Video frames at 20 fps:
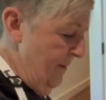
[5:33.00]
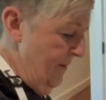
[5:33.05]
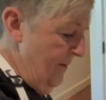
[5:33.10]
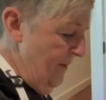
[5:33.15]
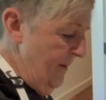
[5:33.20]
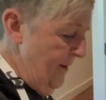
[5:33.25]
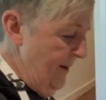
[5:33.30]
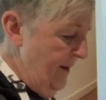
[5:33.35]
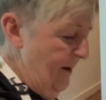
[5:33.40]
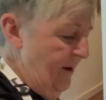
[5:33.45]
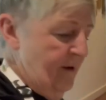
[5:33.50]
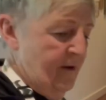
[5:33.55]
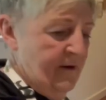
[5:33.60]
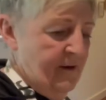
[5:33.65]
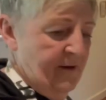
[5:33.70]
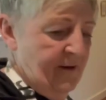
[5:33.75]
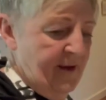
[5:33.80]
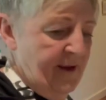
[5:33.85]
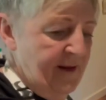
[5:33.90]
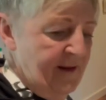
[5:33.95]
There,
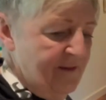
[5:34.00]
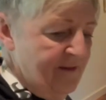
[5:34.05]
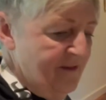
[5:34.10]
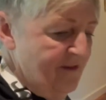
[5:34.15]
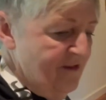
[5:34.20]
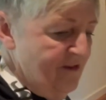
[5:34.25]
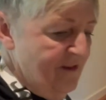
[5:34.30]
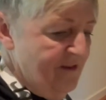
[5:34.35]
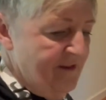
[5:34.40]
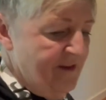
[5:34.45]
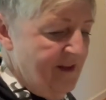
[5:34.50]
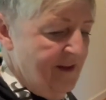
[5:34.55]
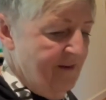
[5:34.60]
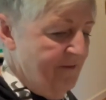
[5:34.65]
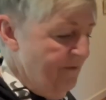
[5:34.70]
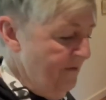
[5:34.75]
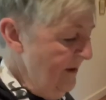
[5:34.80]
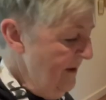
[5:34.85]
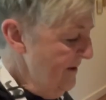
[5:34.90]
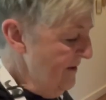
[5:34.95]
let's just
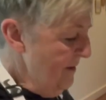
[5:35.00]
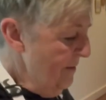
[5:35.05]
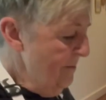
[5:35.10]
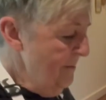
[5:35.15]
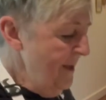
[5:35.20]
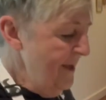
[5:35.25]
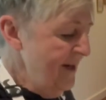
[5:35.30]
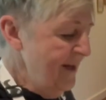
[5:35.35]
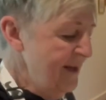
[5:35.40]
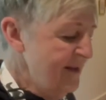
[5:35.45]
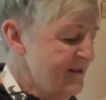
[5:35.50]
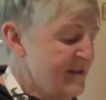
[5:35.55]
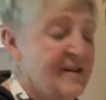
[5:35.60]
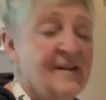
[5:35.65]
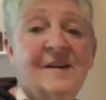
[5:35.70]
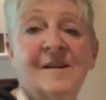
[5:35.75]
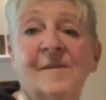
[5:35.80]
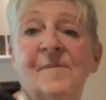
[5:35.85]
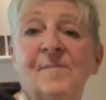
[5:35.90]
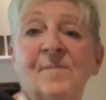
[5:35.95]
give these a minute
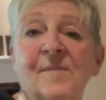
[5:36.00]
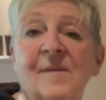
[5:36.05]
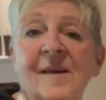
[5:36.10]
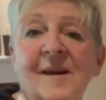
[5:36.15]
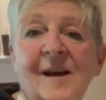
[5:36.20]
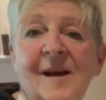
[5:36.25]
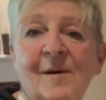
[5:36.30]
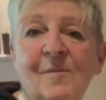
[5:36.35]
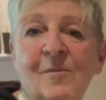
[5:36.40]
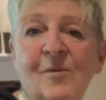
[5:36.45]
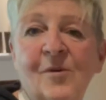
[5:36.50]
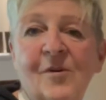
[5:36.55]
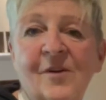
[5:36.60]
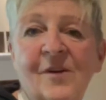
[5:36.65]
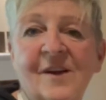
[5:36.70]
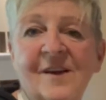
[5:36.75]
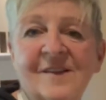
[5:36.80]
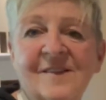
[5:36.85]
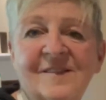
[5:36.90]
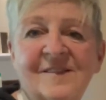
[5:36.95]
and we'll
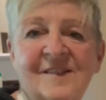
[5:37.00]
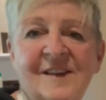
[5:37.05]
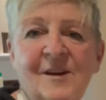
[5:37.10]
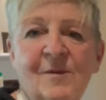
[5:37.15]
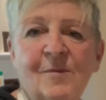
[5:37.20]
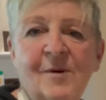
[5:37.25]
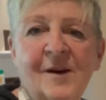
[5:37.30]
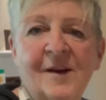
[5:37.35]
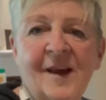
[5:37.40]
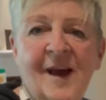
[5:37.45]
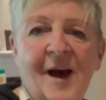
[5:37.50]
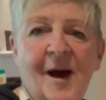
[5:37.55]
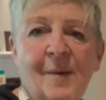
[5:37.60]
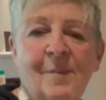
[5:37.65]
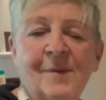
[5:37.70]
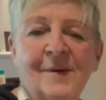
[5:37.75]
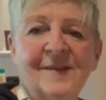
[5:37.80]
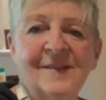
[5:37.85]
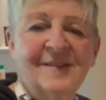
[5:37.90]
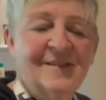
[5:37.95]
see what
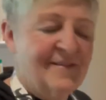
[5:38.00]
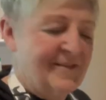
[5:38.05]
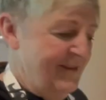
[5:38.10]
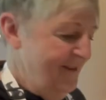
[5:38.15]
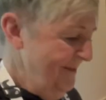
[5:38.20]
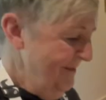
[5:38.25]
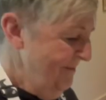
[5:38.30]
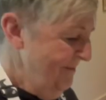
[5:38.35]
happens.